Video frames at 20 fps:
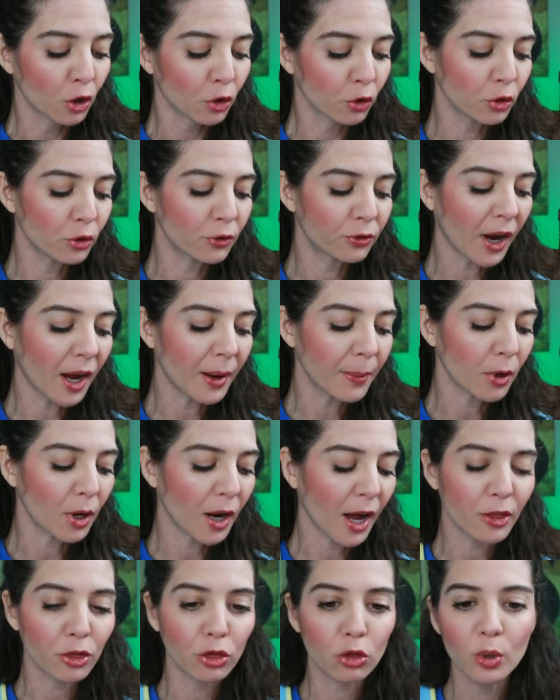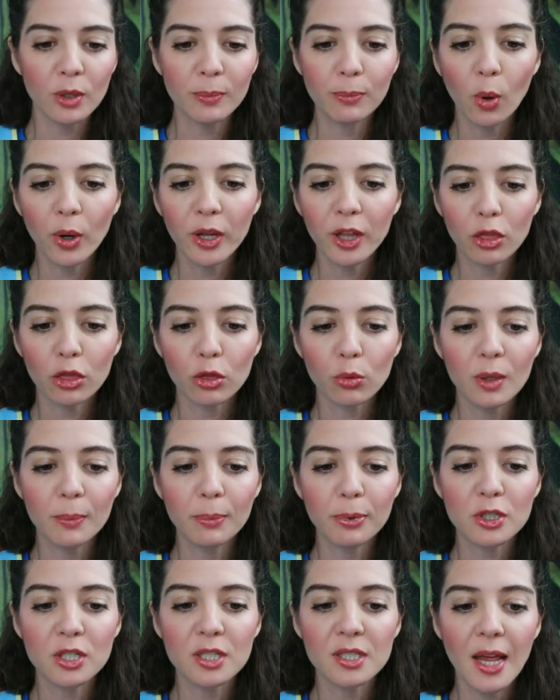Crude fiber at three point three
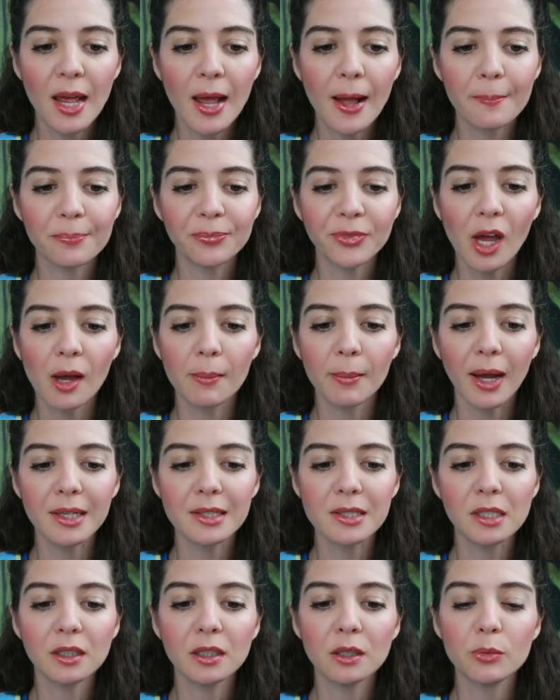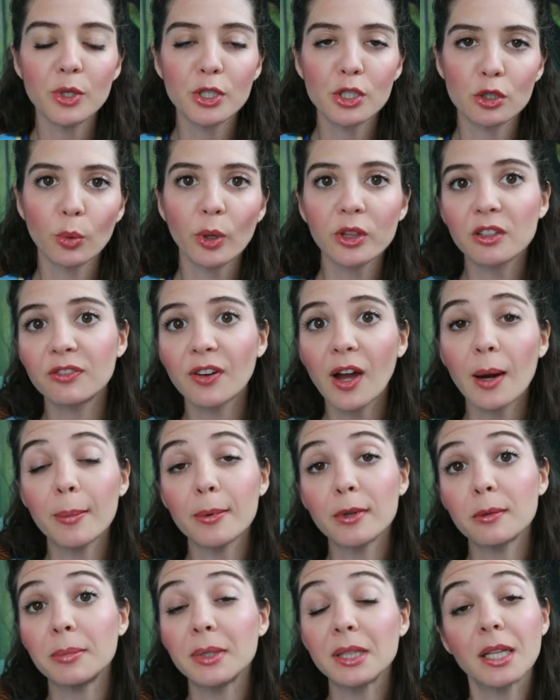percent. Um, ideally, we just want the
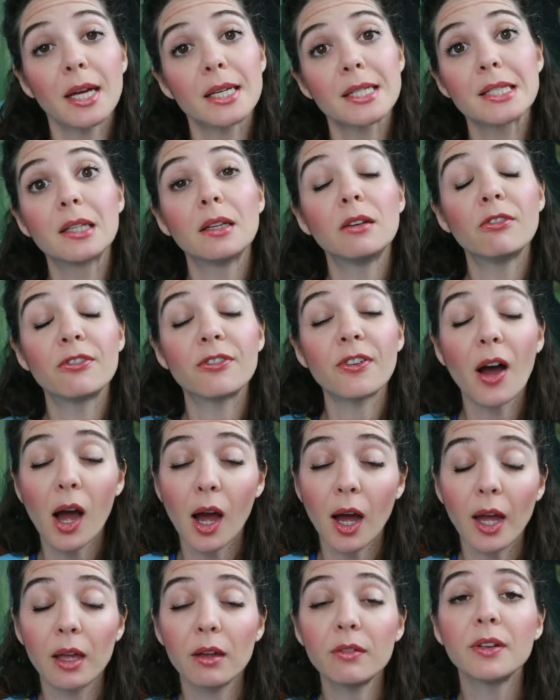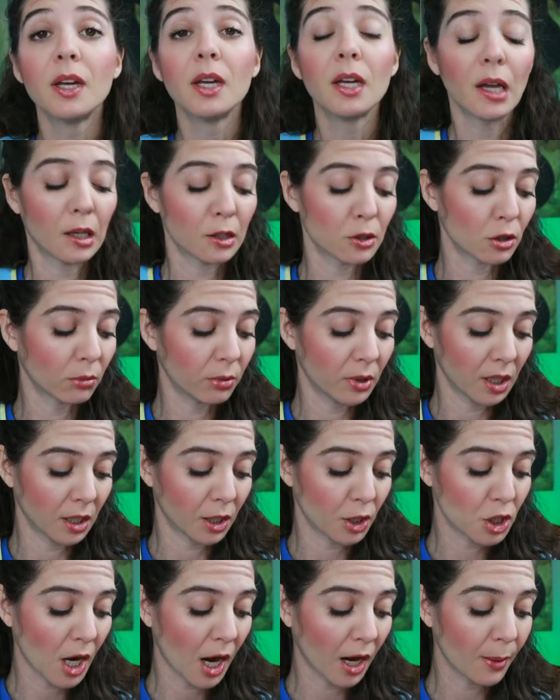fiber to be less than five, and so we
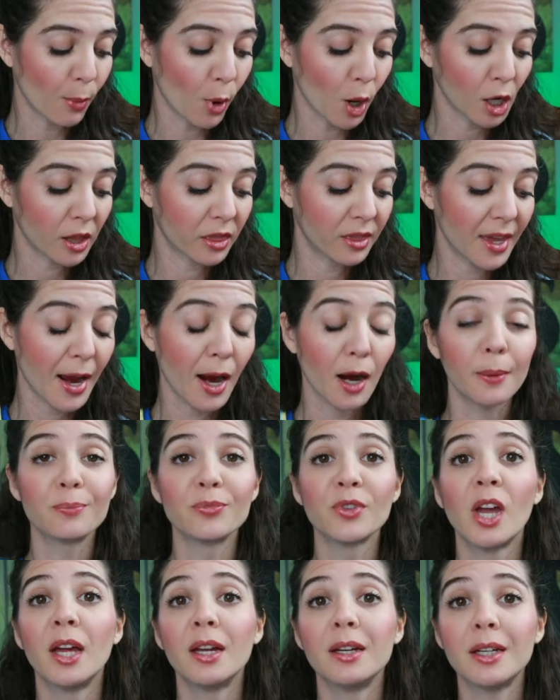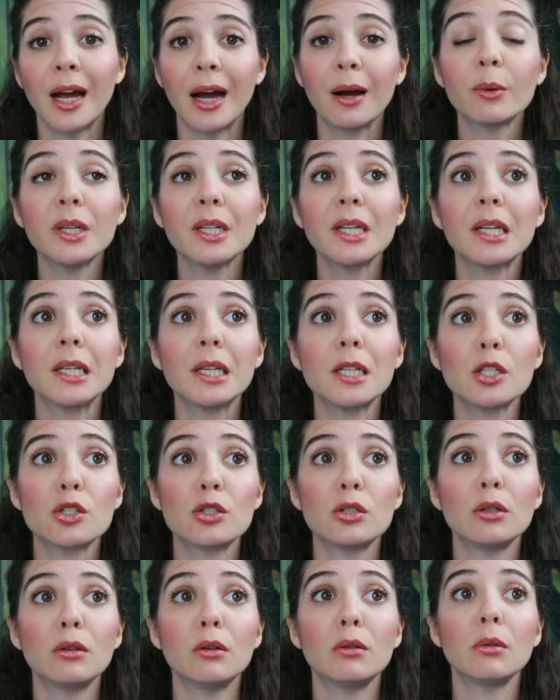get a check mark there. Now we get
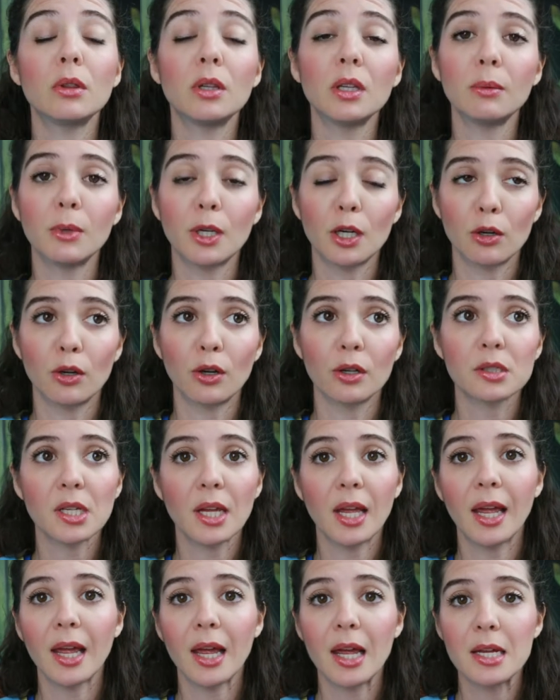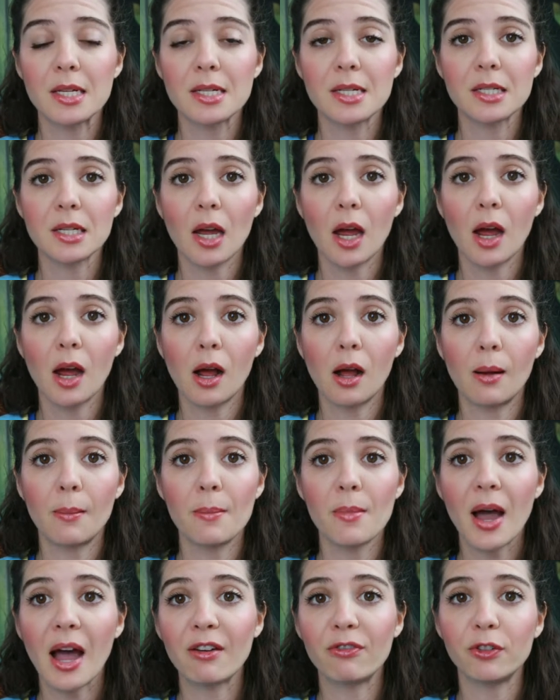into the minerals, and
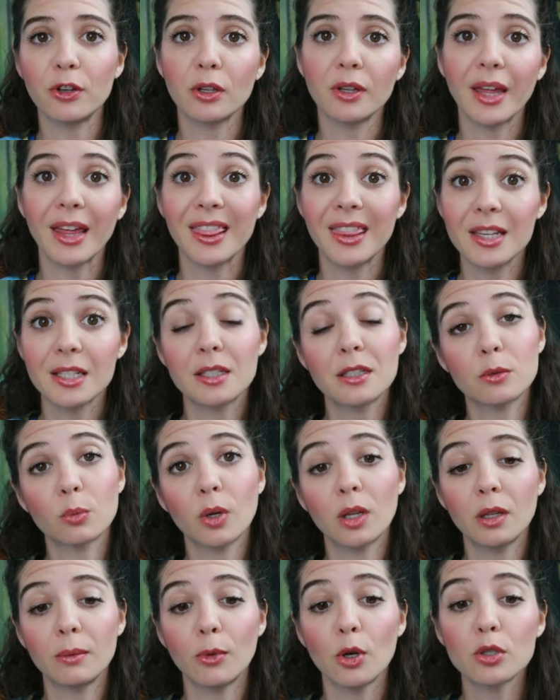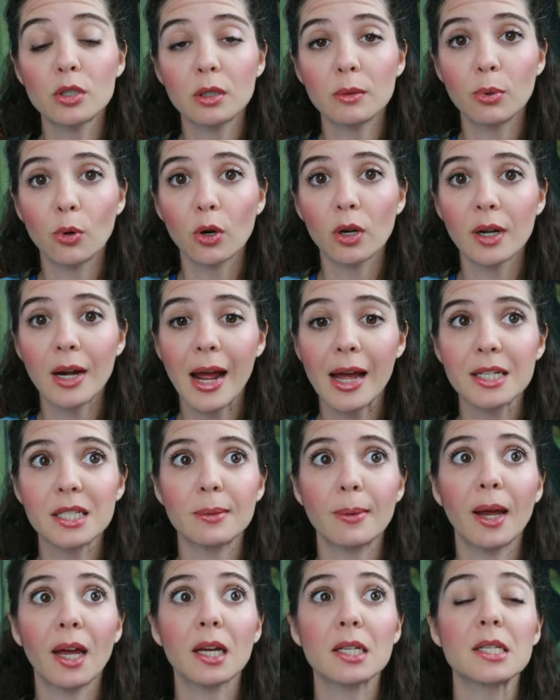um, I feel like this is one of the most important
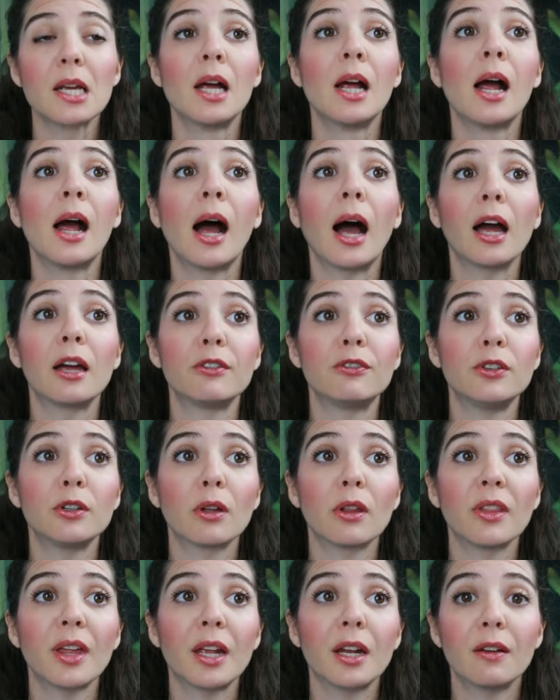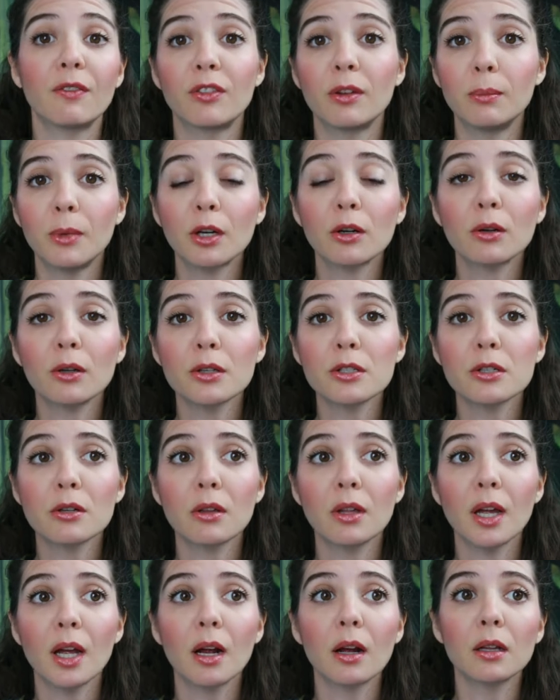aspects. I feel that if the minerals
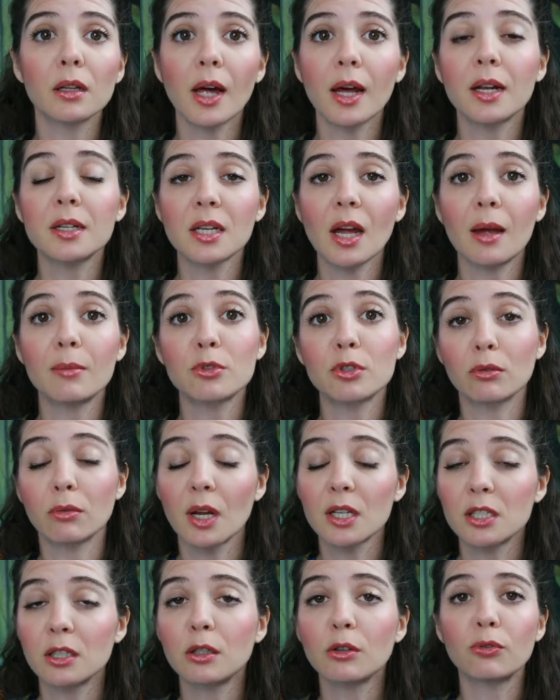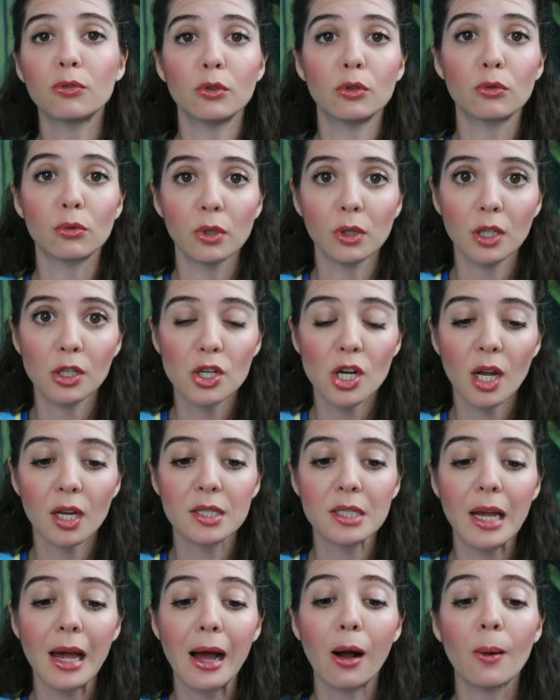are there, a lot of times the rest of the food really
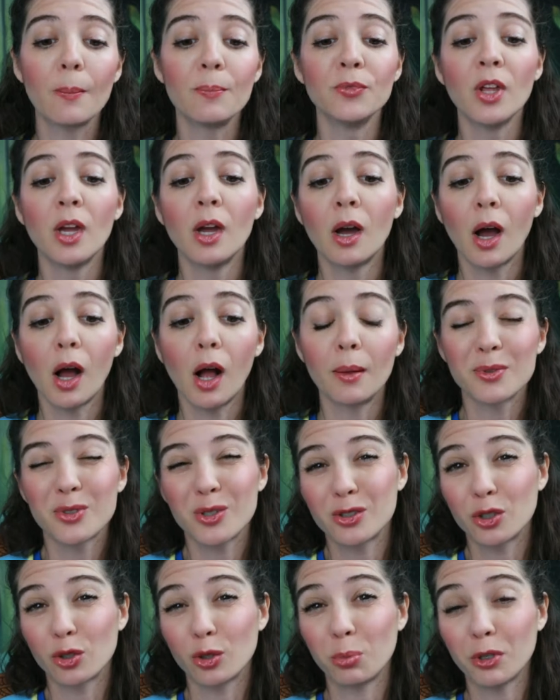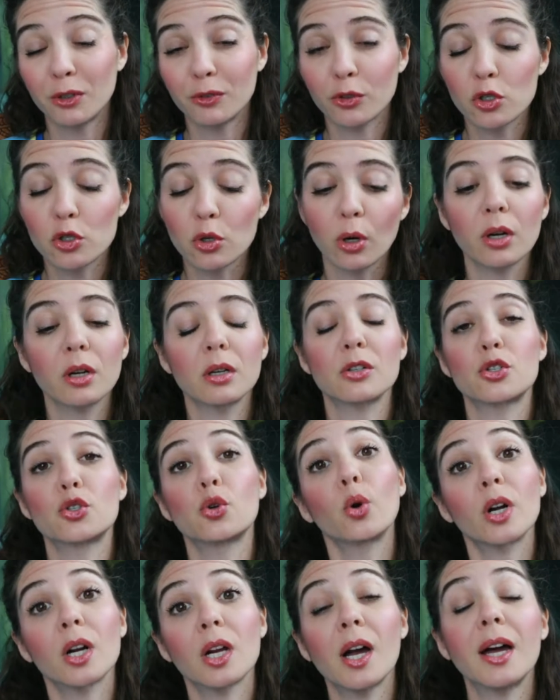checks out. Um, so it's a little bit of a short,
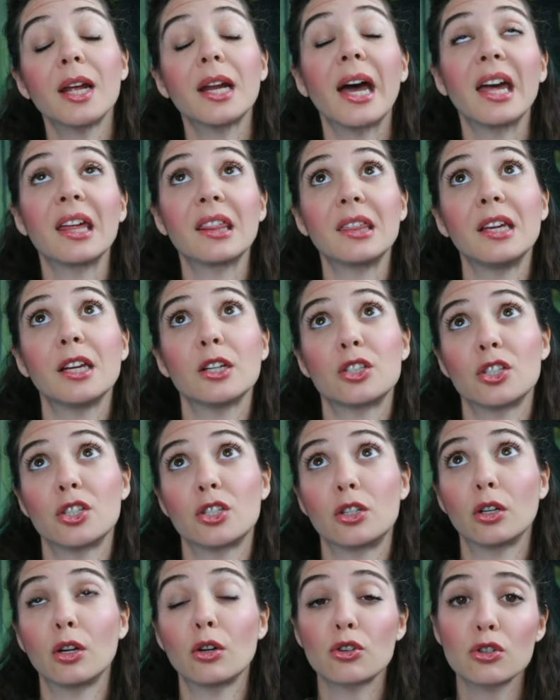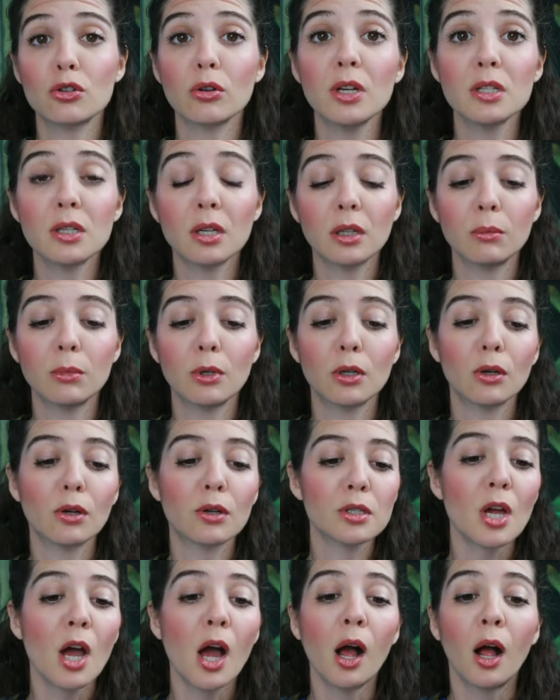shortcut, I think, just to go straight to the
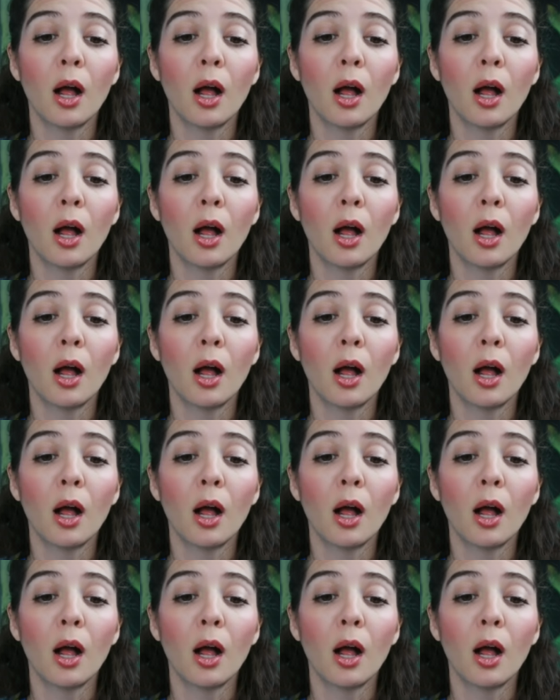minerals.